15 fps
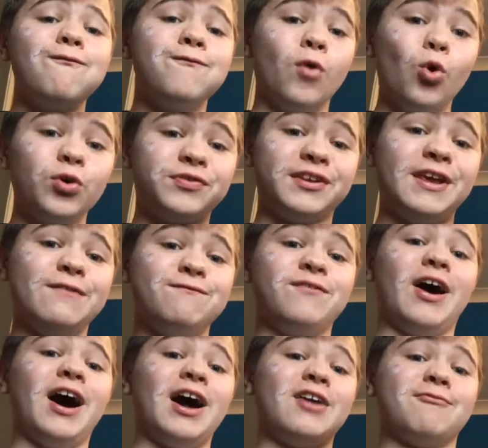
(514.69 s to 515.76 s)

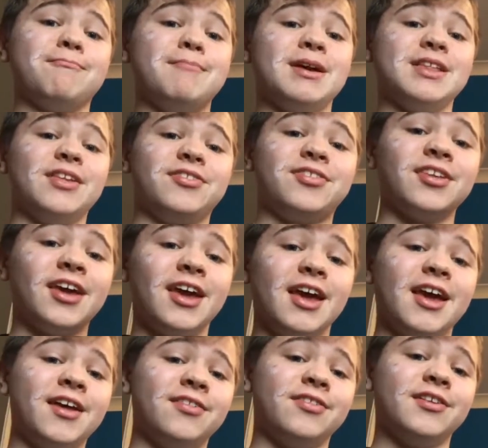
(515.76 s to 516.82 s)
45 minutes
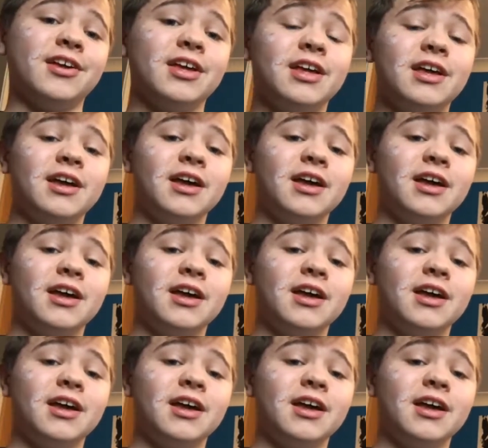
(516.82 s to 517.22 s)
in.